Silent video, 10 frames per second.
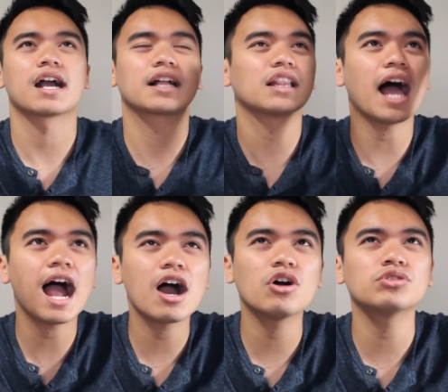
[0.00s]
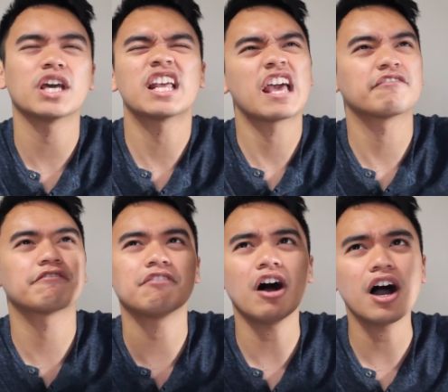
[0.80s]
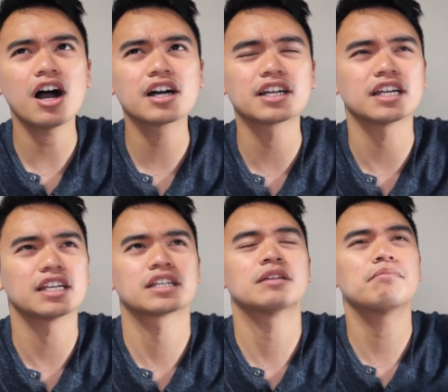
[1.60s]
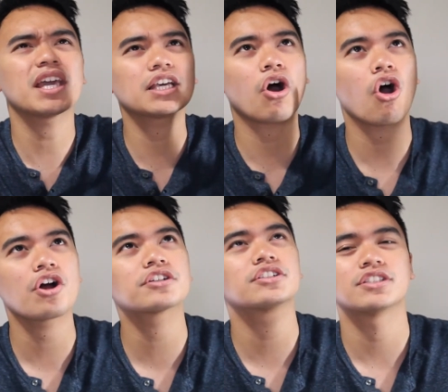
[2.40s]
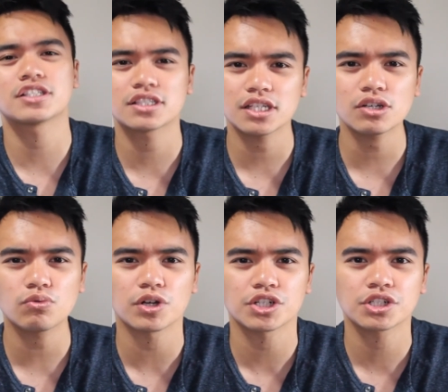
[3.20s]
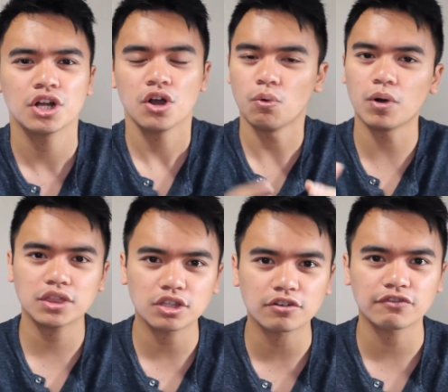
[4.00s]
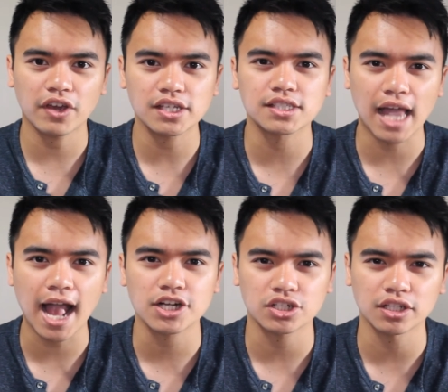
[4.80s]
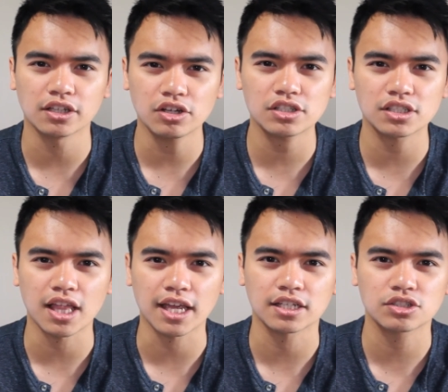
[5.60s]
a cloud and fog can make it hard to distinguish what their face actually looks like.